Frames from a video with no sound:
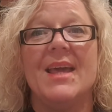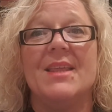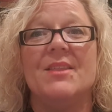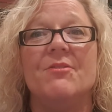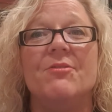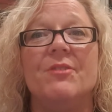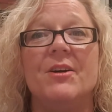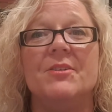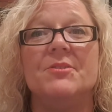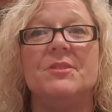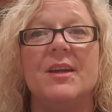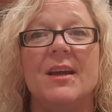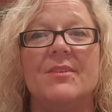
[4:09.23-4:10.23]
The final
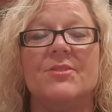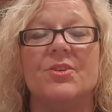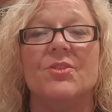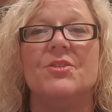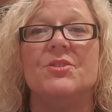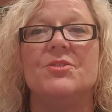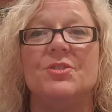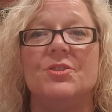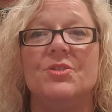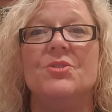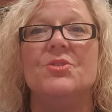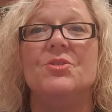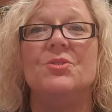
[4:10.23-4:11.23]
task on the
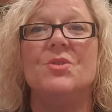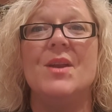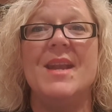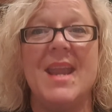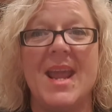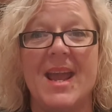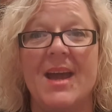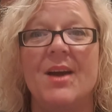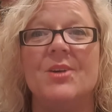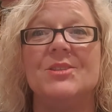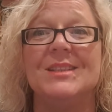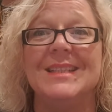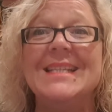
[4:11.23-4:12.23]
to-do
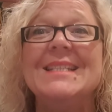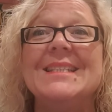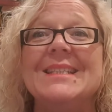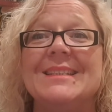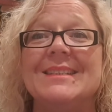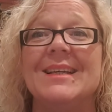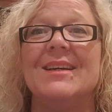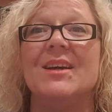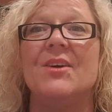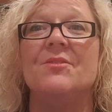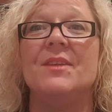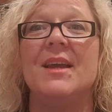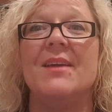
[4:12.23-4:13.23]
now list
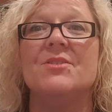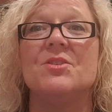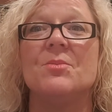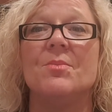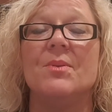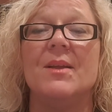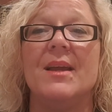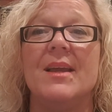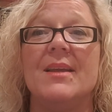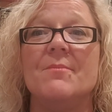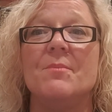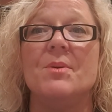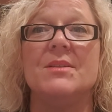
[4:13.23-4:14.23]
of the action
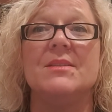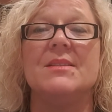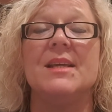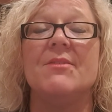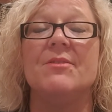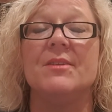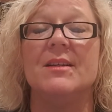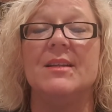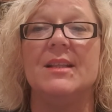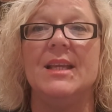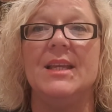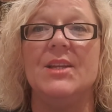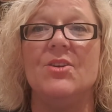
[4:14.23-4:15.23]
plan, but
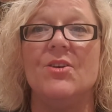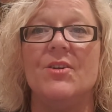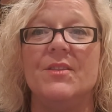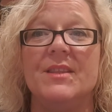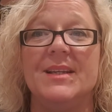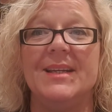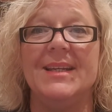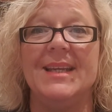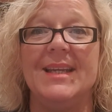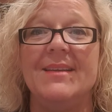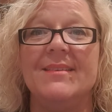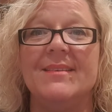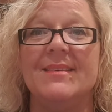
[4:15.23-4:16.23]
definitely not the
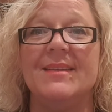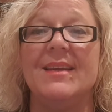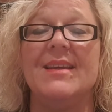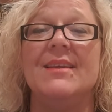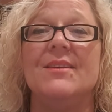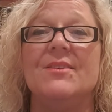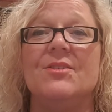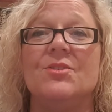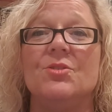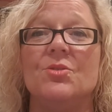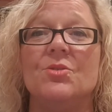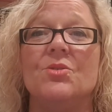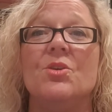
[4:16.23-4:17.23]
least, is
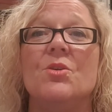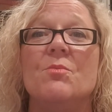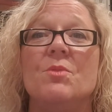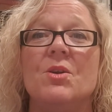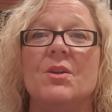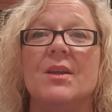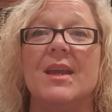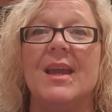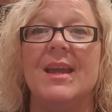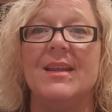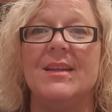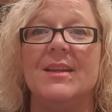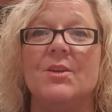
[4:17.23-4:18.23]
to
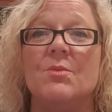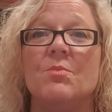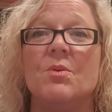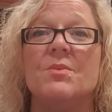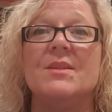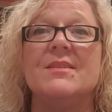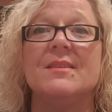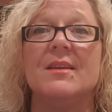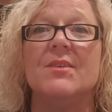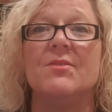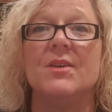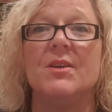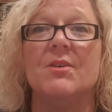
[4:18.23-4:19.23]
communicate. Now, you're probably sick
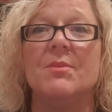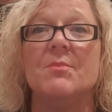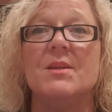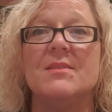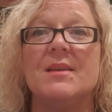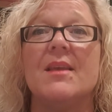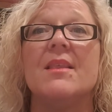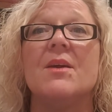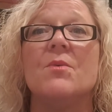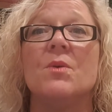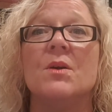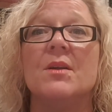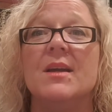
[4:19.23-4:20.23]
of hearing me say that
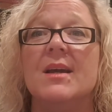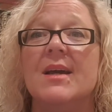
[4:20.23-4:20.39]
word.